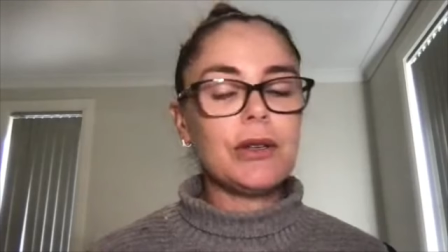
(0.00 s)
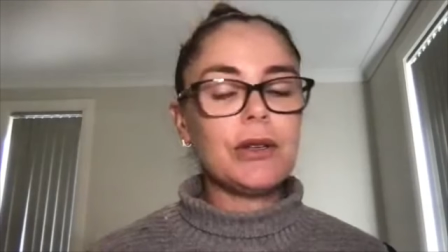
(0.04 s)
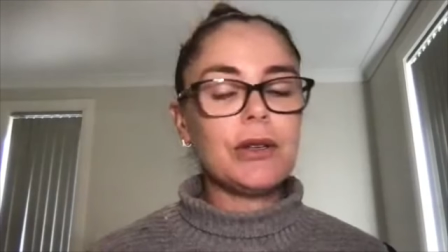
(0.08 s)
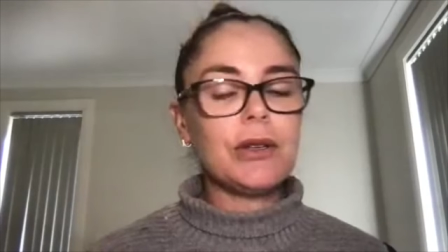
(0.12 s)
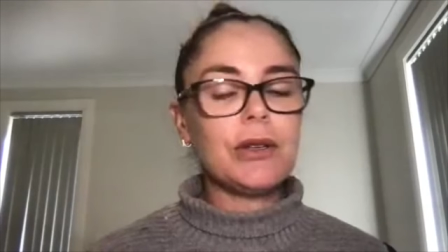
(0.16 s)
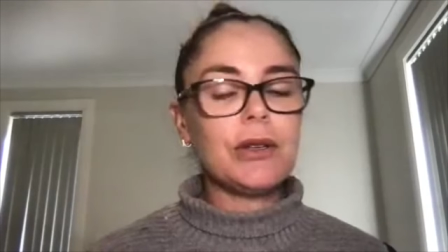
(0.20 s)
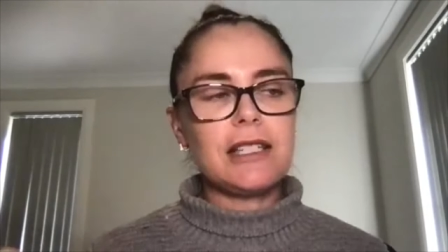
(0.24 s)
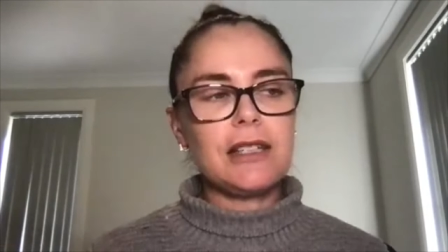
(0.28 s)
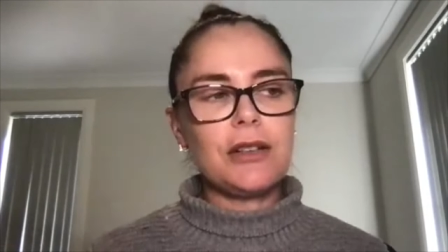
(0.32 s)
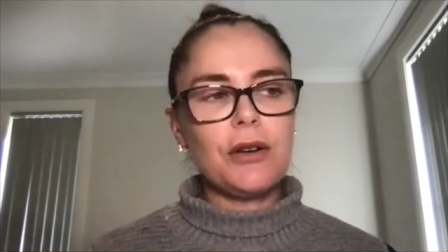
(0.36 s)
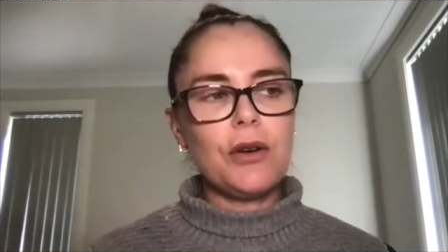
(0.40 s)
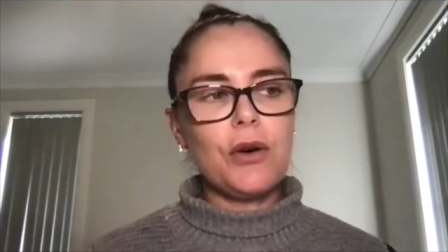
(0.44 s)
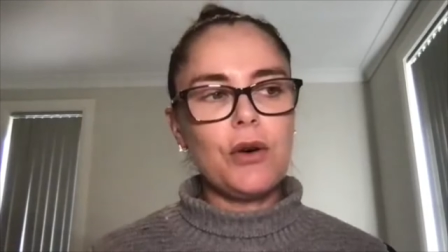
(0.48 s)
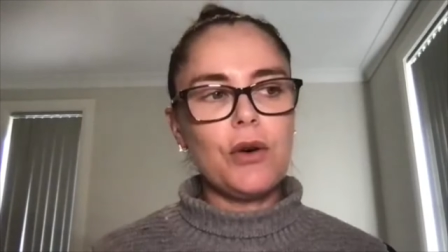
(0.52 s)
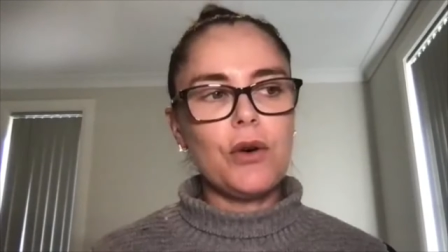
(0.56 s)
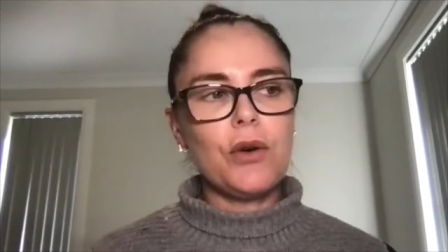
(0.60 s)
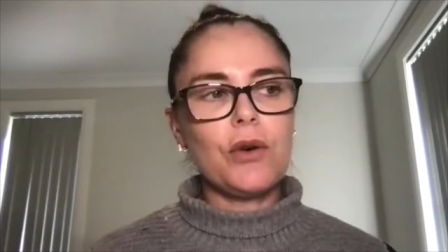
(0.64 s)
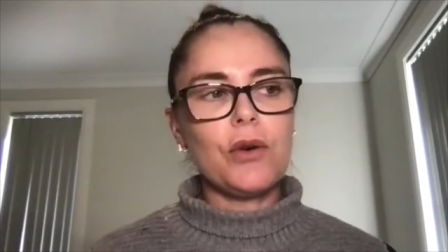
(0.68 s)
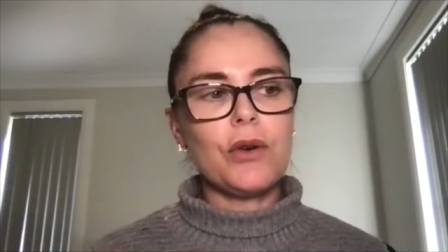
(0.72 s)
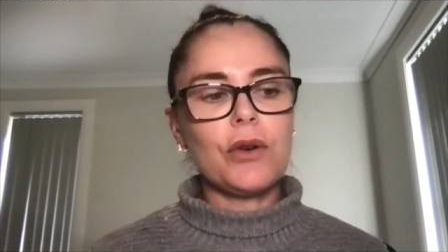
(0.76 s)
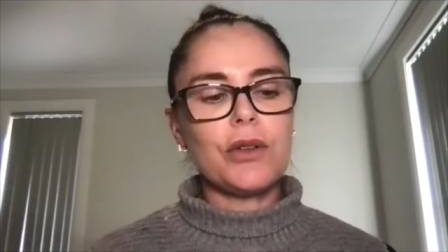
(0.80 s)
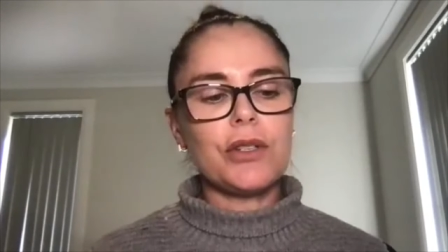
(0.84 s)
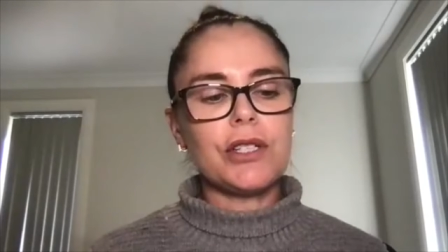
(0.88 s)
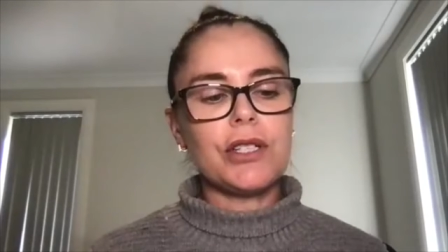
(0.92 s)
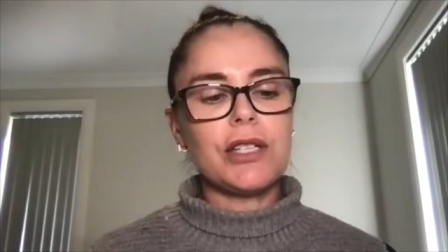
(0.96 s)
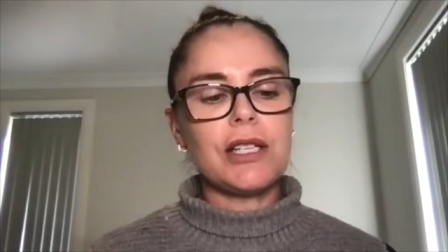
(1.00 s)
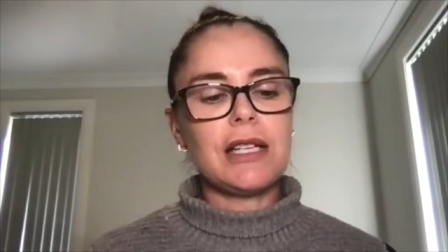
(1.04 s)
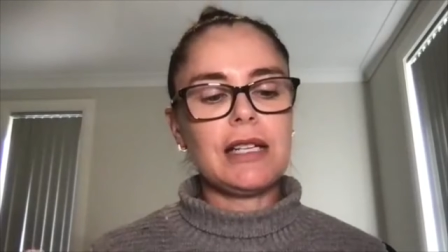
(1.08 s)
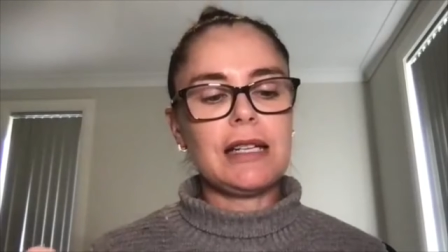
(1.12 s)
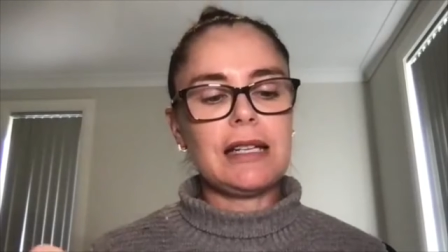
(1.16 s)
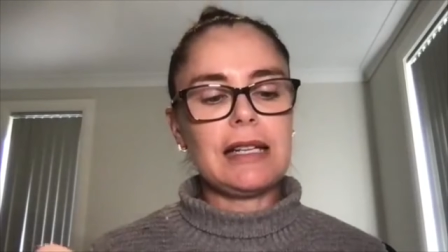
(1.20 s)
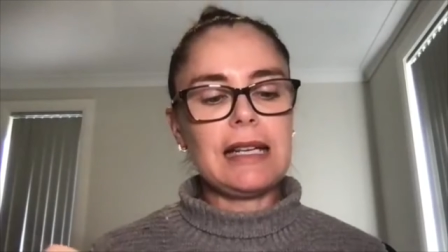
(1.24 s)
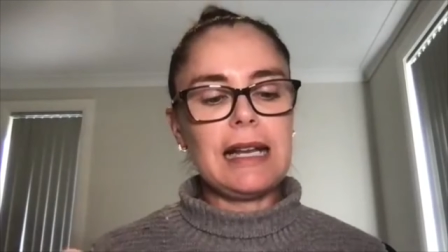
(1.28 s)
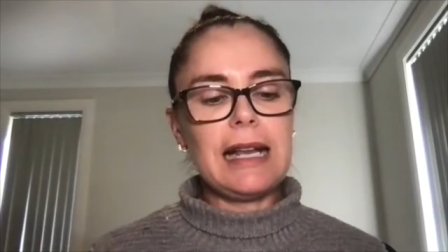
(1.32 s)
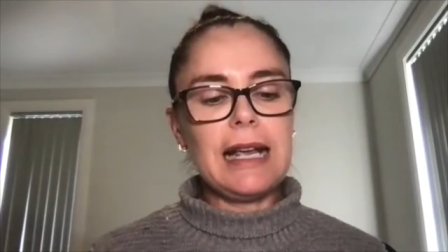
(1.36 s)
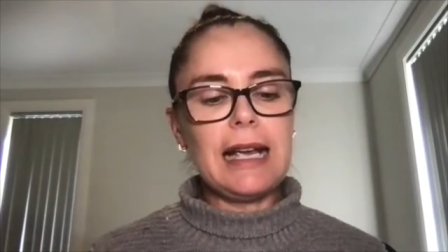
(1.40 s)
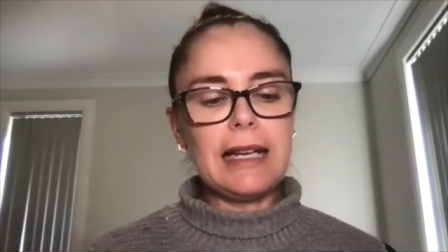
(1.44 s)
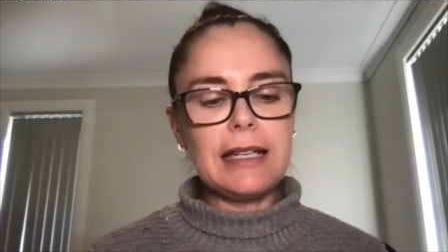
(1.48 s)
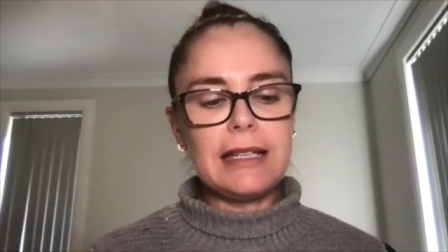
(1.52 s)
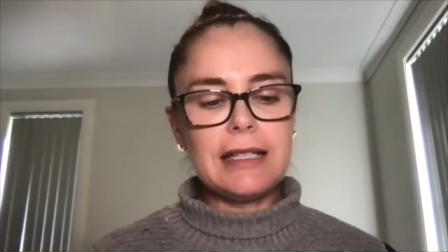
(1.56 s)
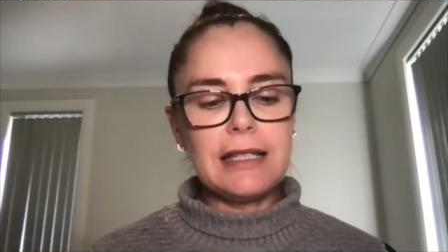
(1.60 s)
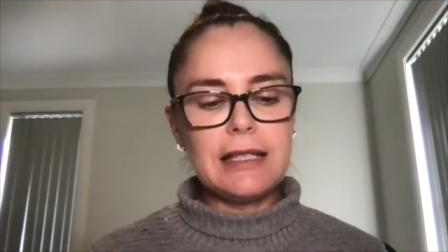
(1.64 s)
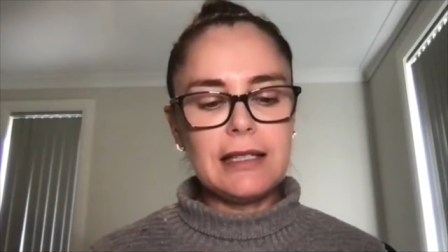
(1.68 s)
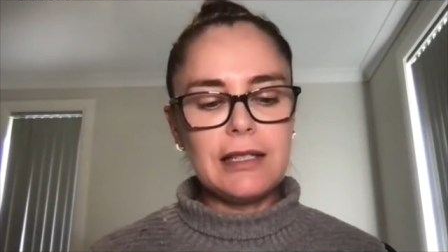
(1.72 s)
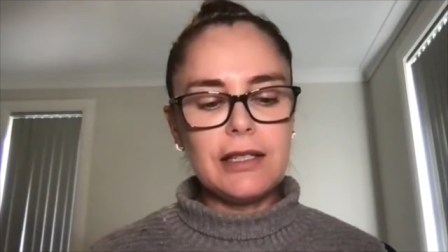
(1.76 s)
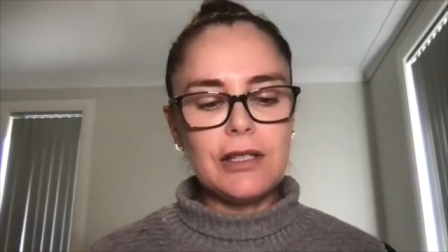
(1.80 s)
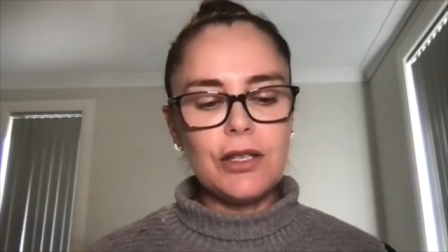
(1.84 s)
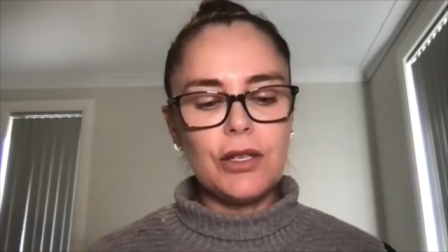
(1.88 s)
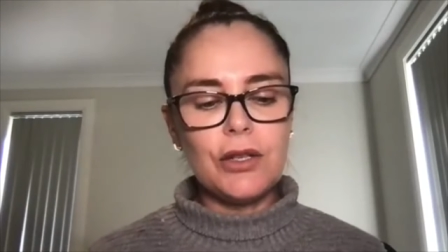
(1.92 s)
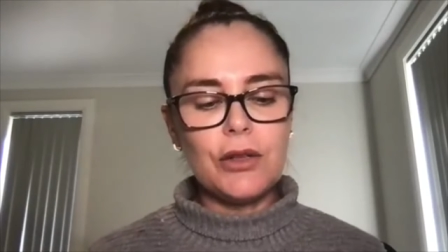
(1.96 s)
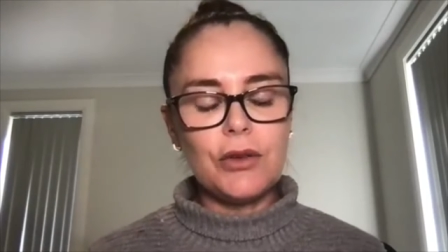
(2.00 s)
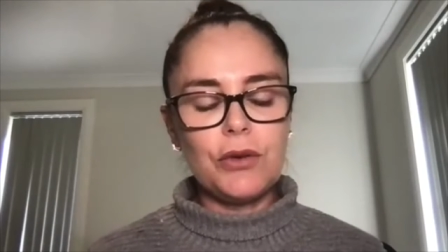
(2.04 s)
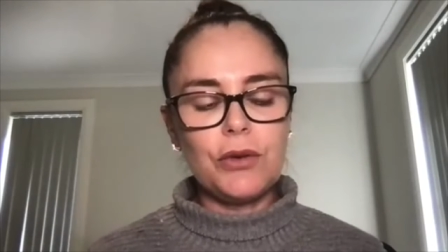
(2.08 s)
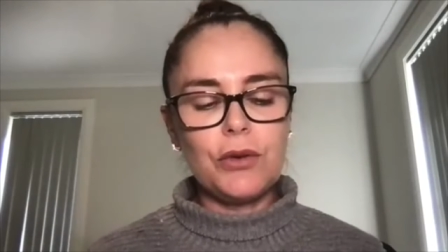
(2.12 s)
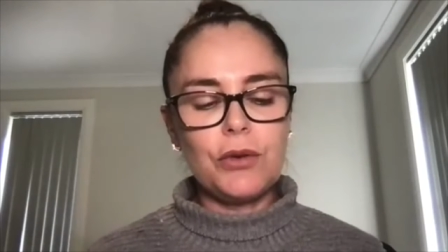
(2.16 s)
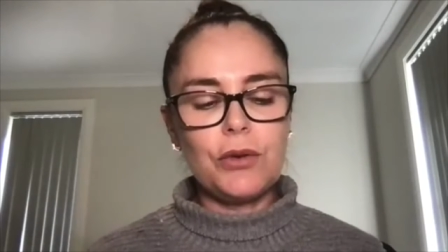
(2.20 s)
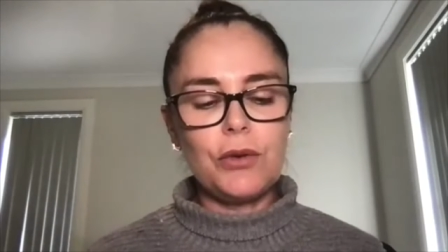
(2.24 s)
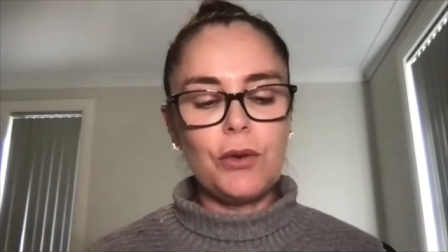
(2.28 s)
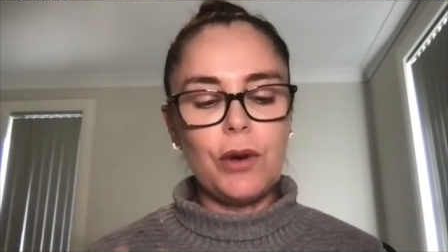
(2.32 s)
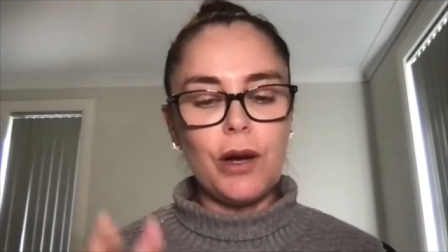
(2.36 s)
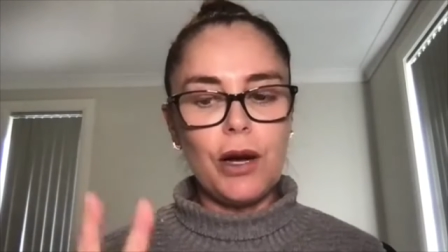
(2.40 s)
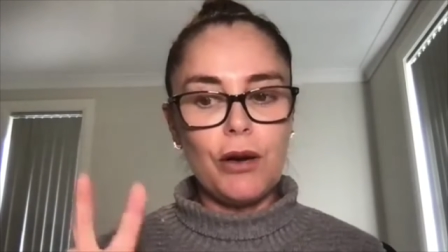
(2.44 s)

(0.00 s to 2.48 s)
the horse connected to